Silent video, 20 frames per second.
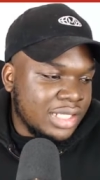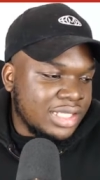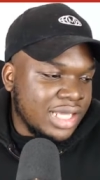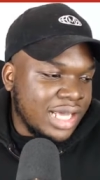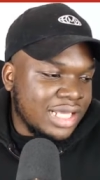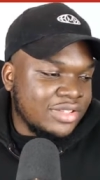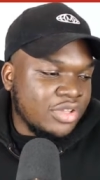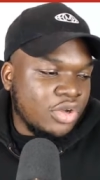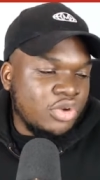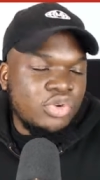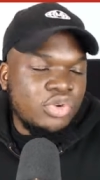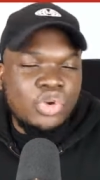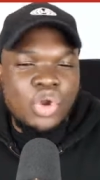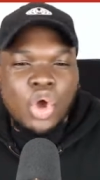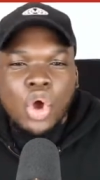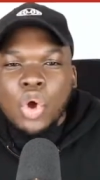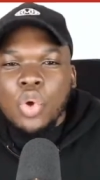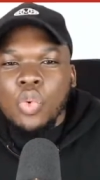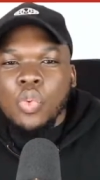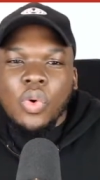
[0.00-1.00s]
don't
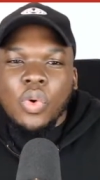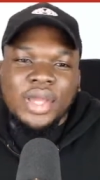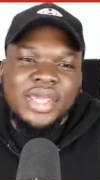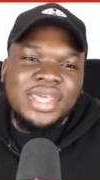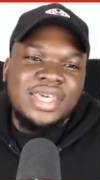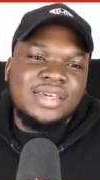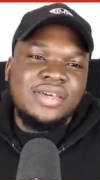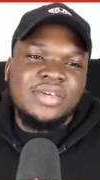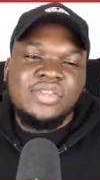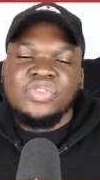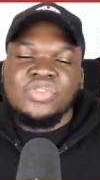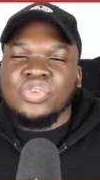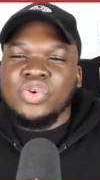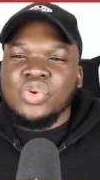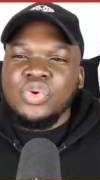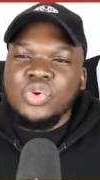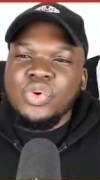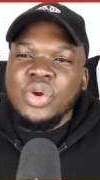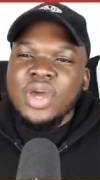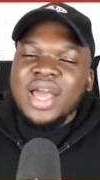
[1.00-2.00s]
know what he can
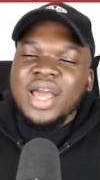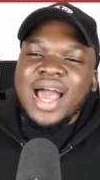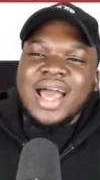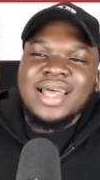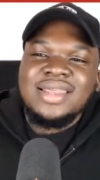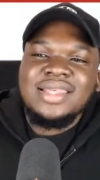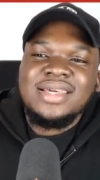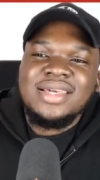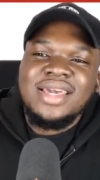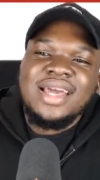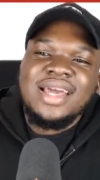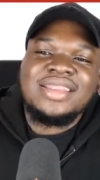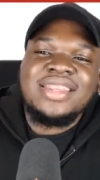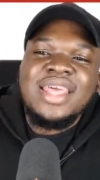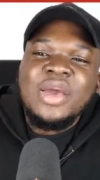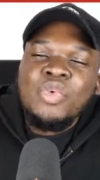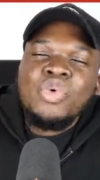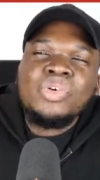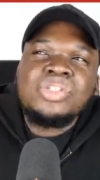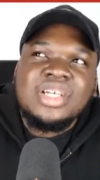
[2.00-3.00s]
do. I think there
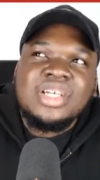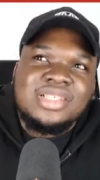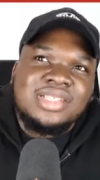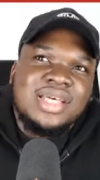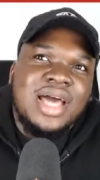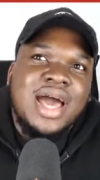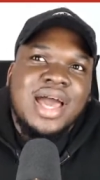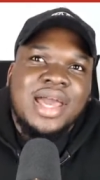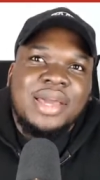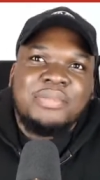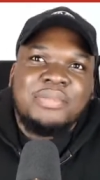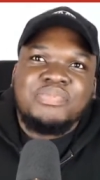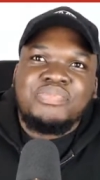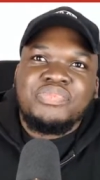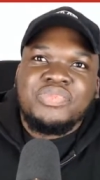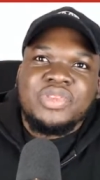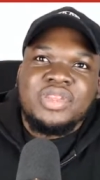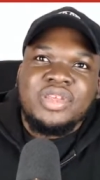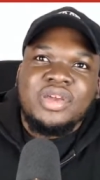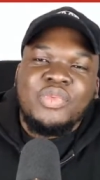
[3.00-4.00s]
was a time
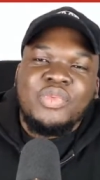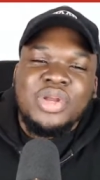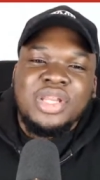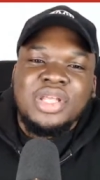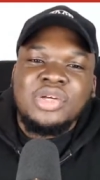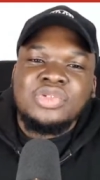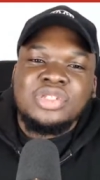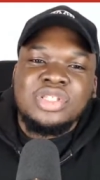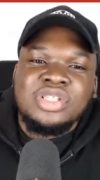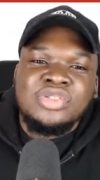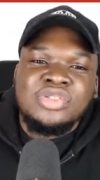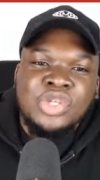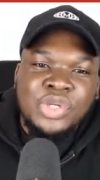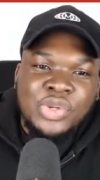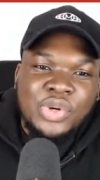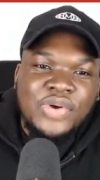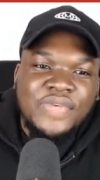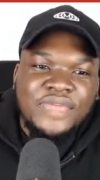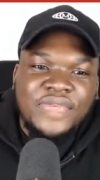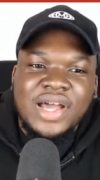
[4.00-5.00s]
when he was in
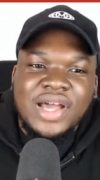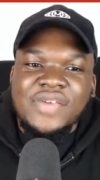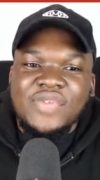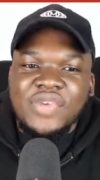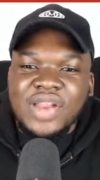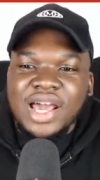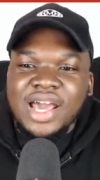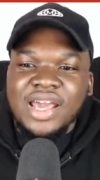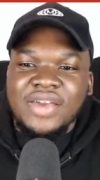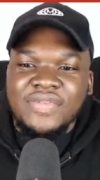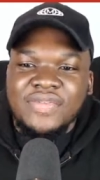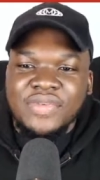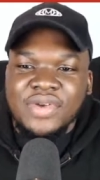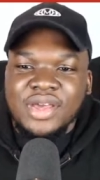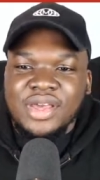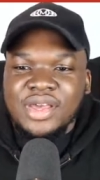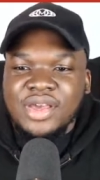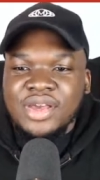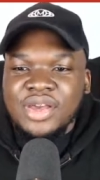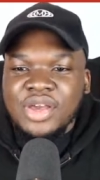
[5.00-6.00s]
205 Live
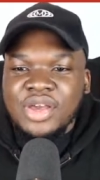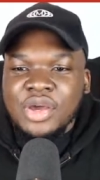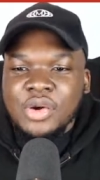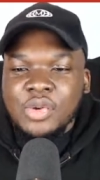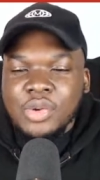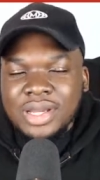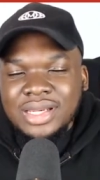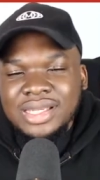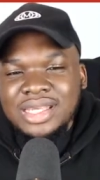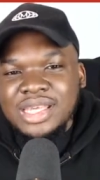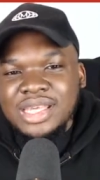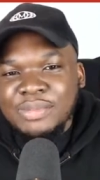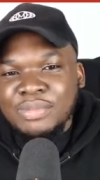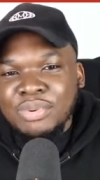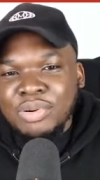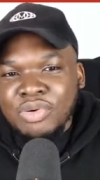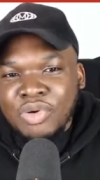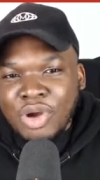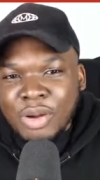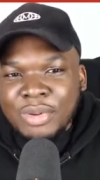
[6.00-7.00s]
when he
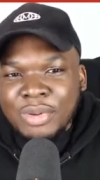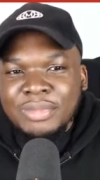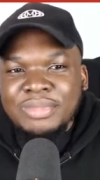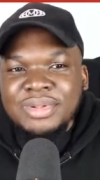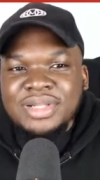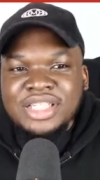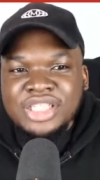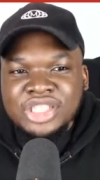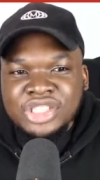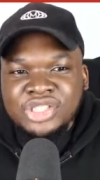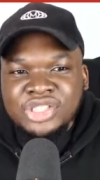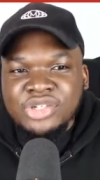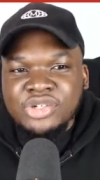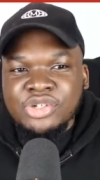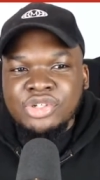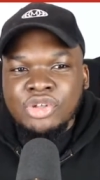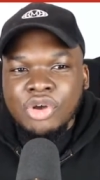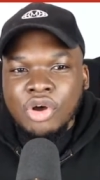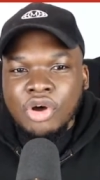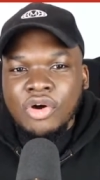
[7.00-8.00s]
probably should
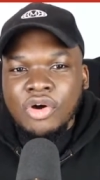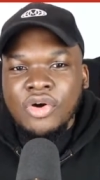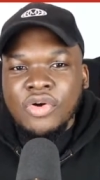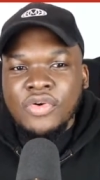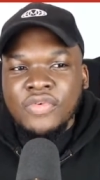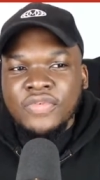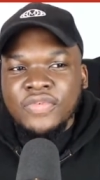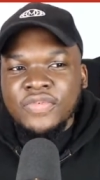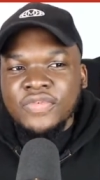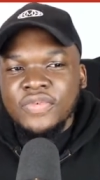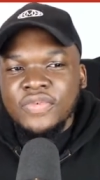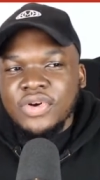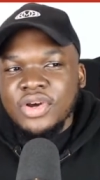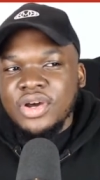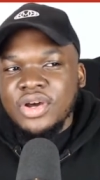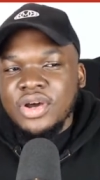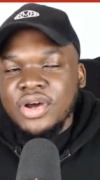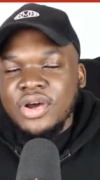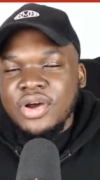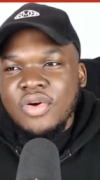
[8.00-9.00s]
have
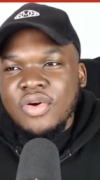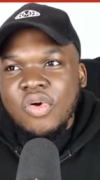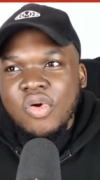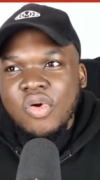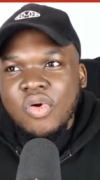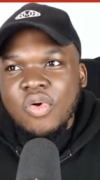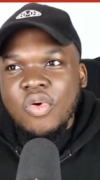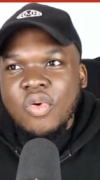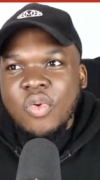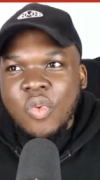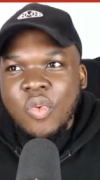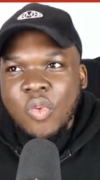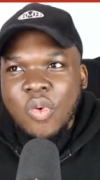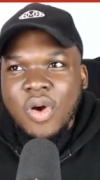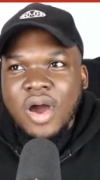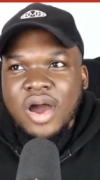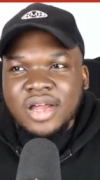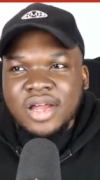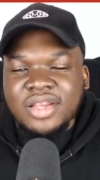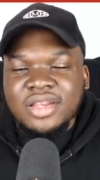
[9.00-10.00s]

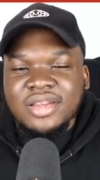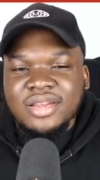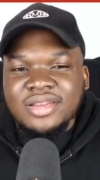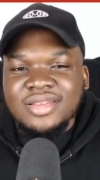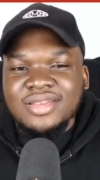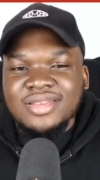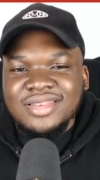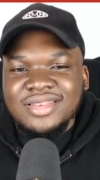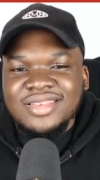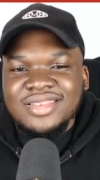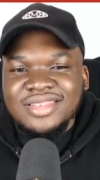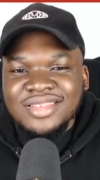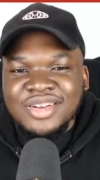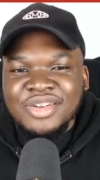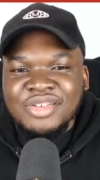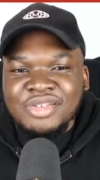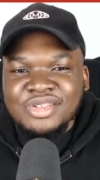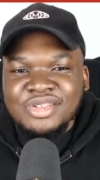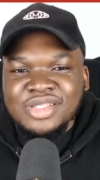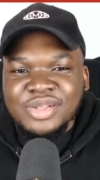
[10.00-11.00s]
won the
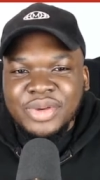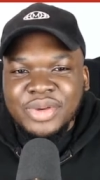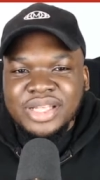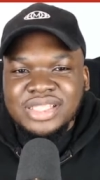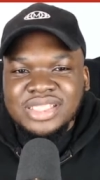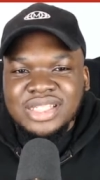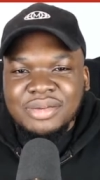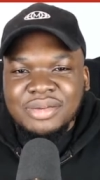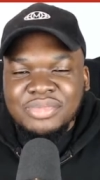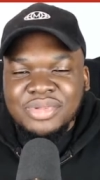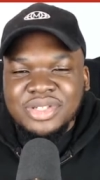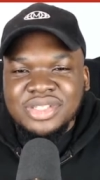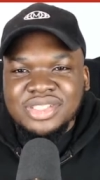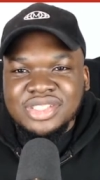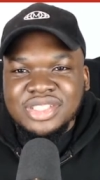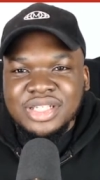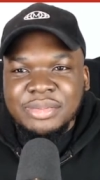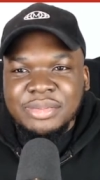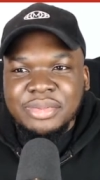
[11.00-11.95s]
Cruiserweight Championship.